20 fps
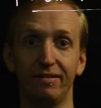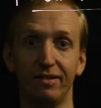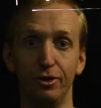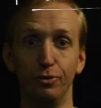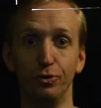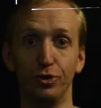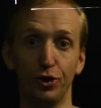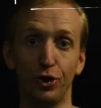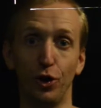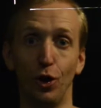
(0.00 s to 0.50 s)

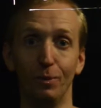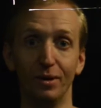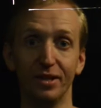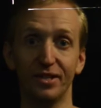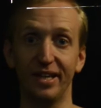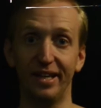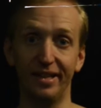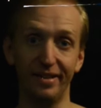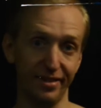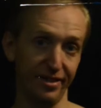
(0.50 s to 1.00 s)
use your common
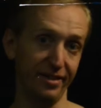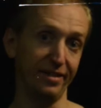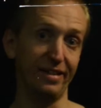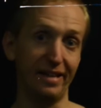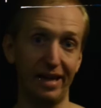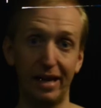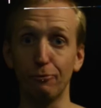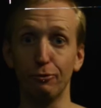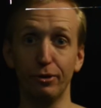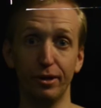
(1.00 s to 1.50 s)
sense
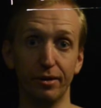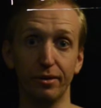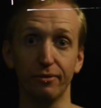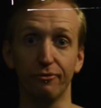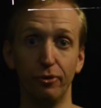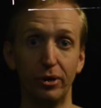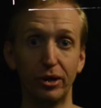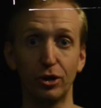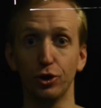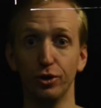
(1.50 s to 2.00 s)
and get rid of the
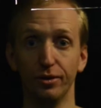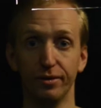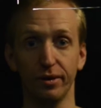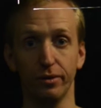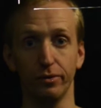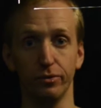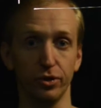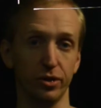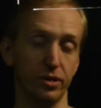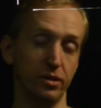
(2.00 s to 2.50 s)
friction.
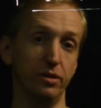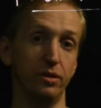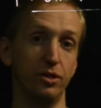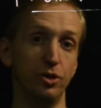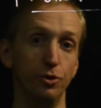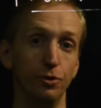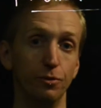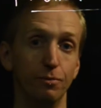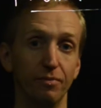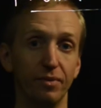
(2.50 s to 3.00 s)
Don't just
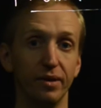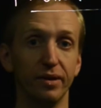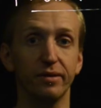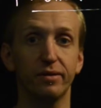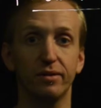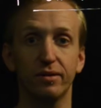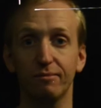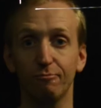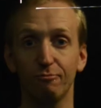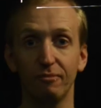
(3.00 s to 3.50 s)
assume
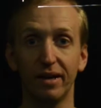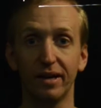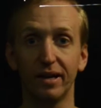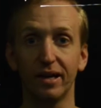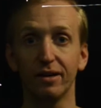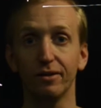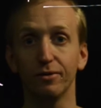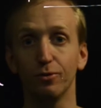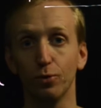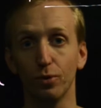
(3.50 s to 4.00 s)
that
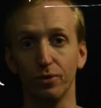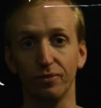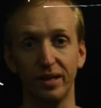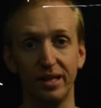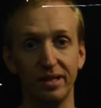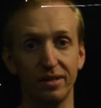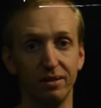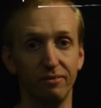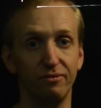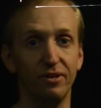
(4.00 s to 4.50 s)
uh, all of
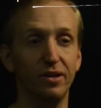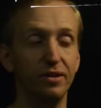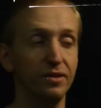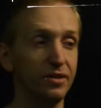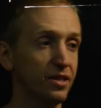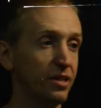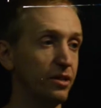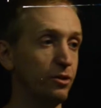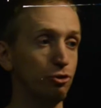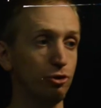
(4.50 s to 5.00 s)
these
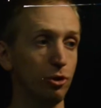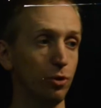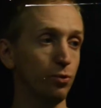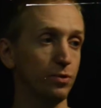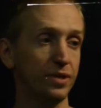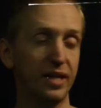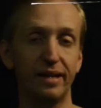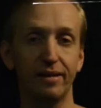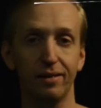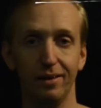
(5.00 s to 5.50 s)
advanced
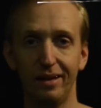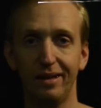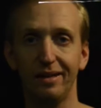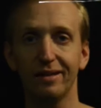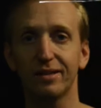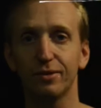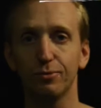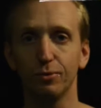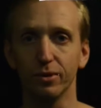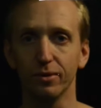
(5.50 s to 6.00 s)
control
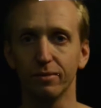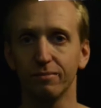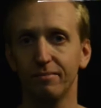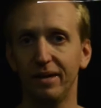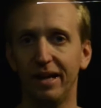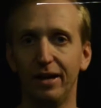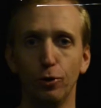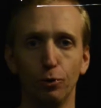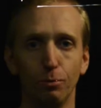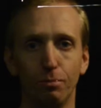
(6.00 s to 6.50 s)
techniques will
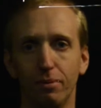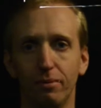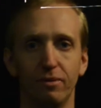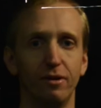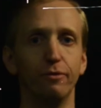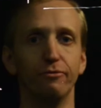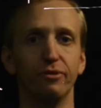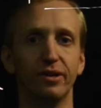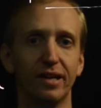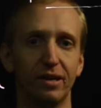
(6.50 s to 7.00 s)
help
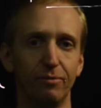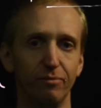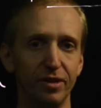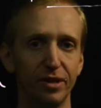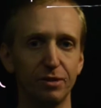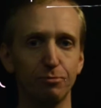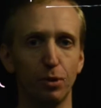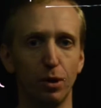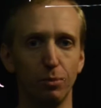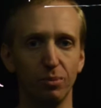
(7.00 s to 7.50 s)
overcome
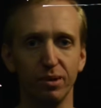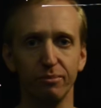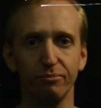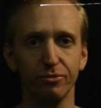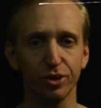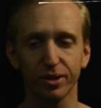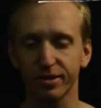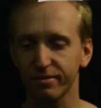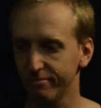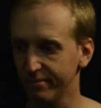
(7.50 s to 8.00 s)
this
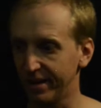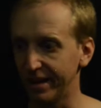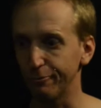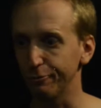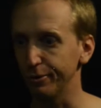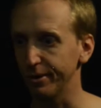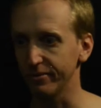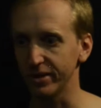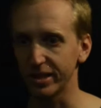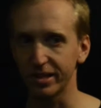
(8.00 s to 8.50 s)
problem. Just
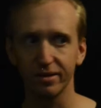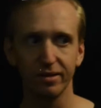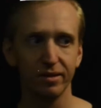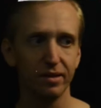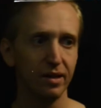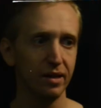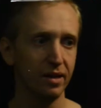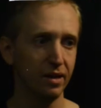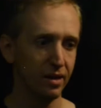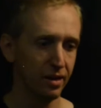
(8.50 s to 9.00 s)
get rid of it.
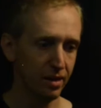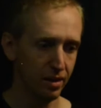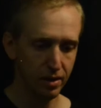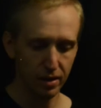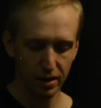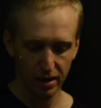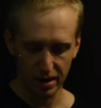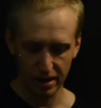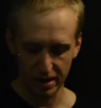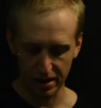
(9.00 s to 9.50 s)

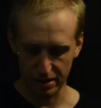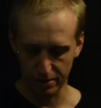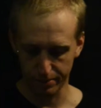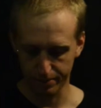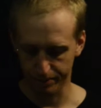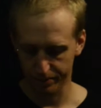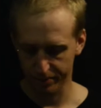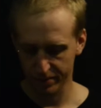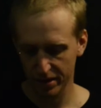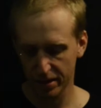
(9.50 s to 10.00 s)

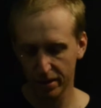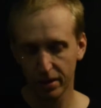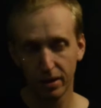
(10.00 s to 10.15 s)
Um,